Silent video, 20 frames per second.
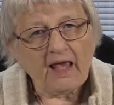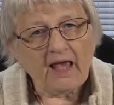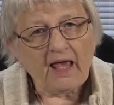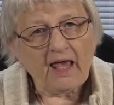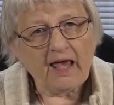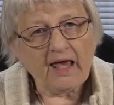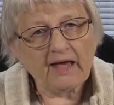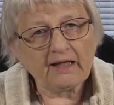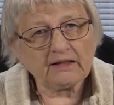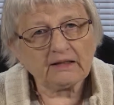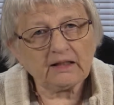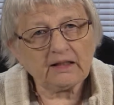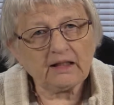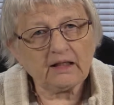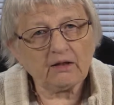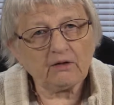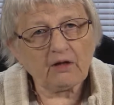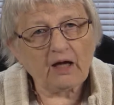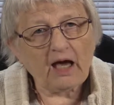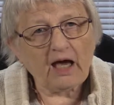And
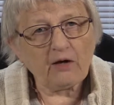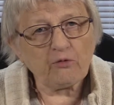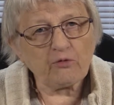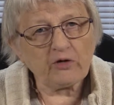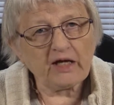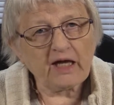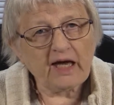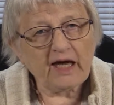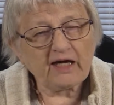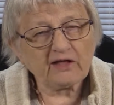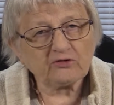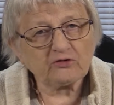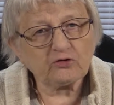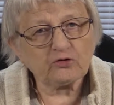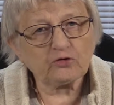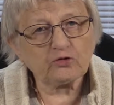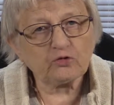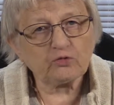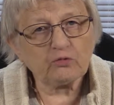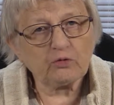it, I
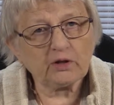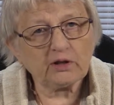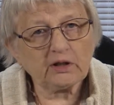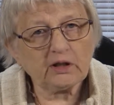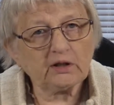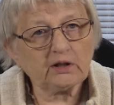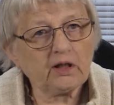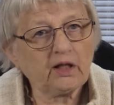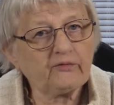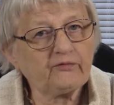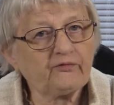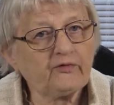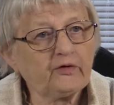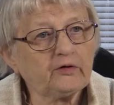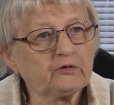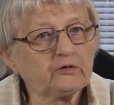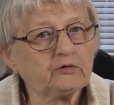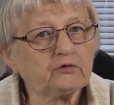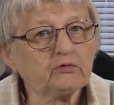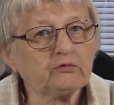reacted to it and I
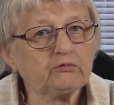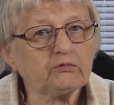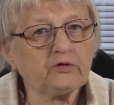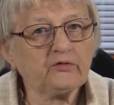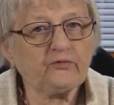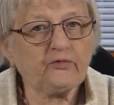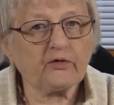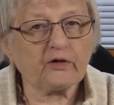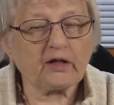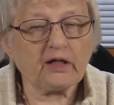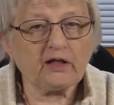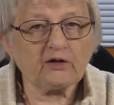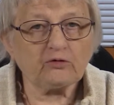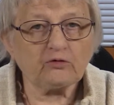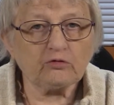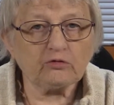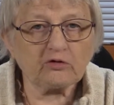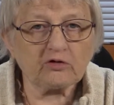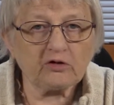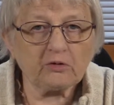felt terrific. I
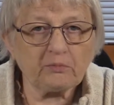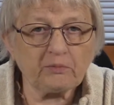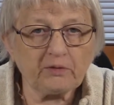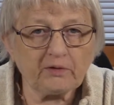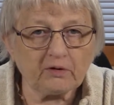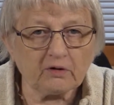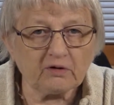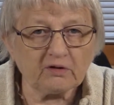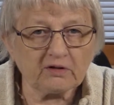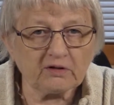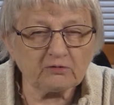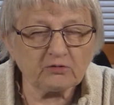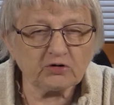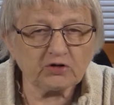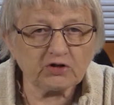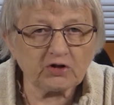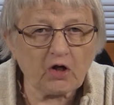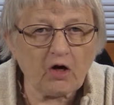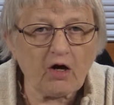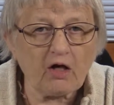took the pill. This
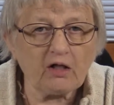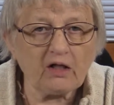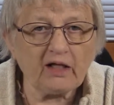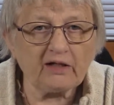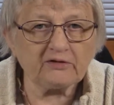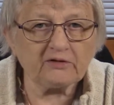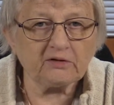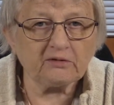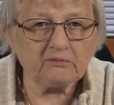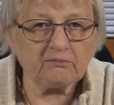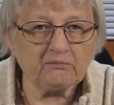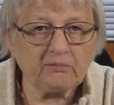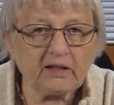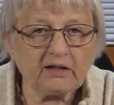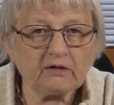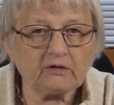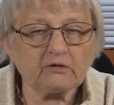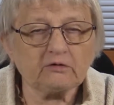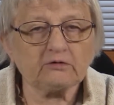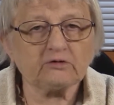was all under
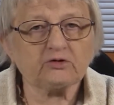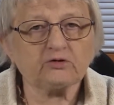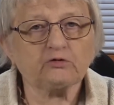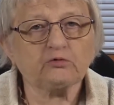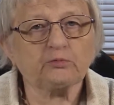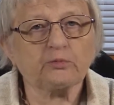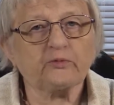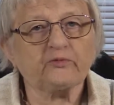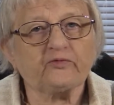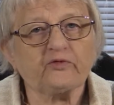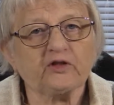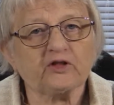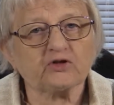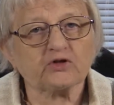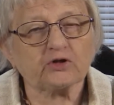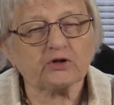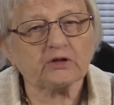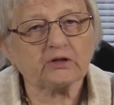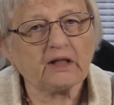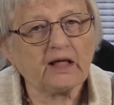medical
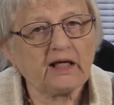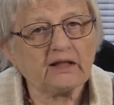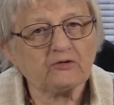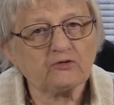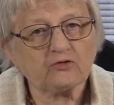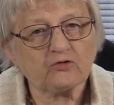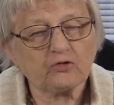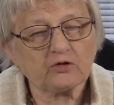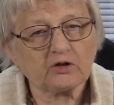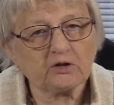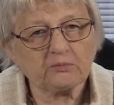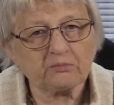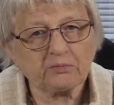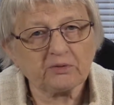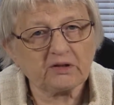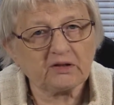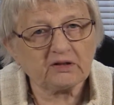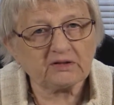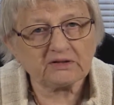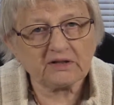supervision. I took it
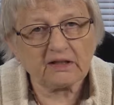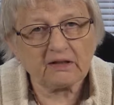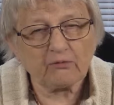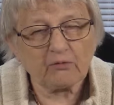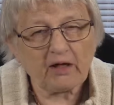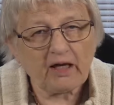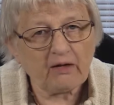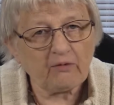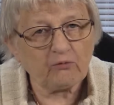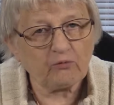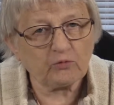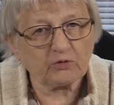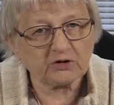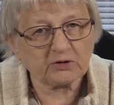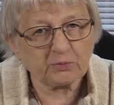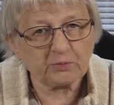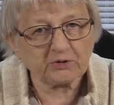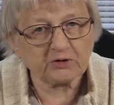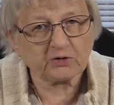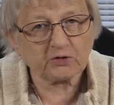because I had,
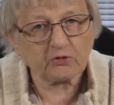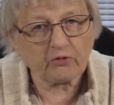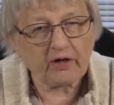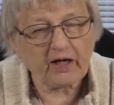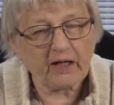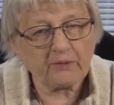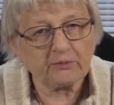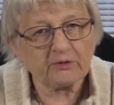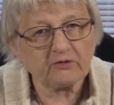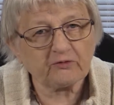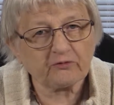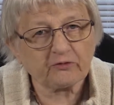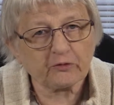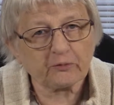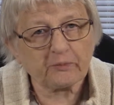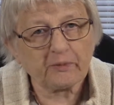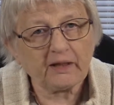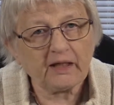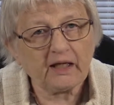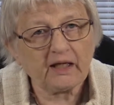was prescribed it for
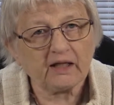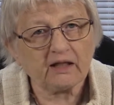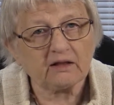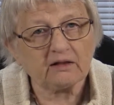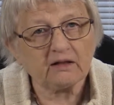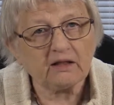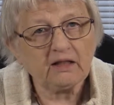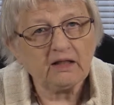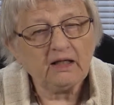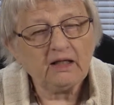pain